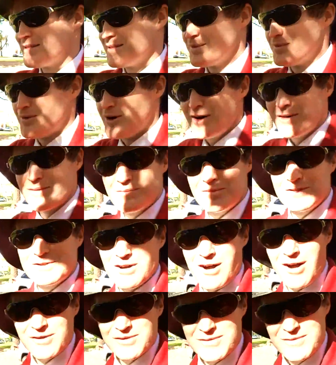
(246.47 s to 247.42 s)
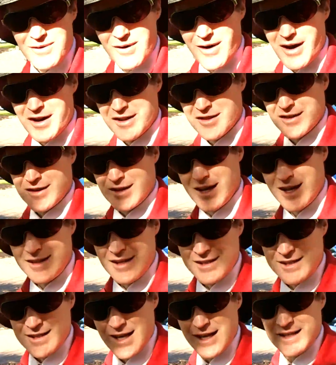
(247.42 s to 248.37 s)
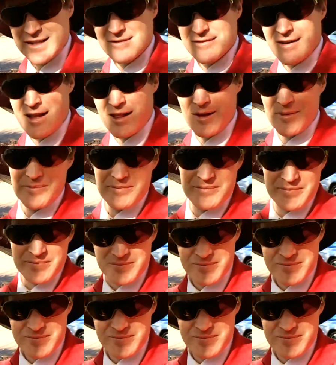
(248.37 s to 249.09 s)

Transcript: The want results in finding the need, and that's how you develop